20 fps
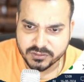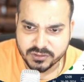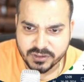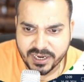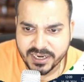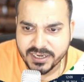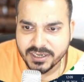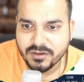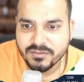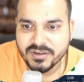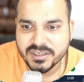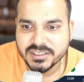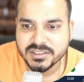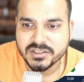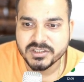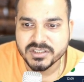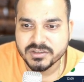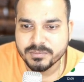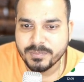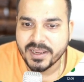So, right now, we are
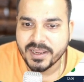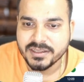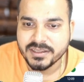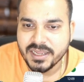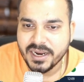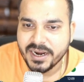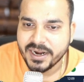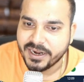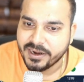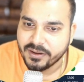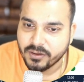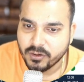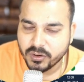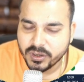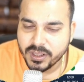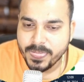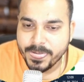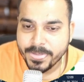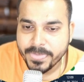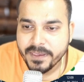just displaying the head.
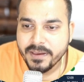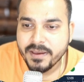Okay.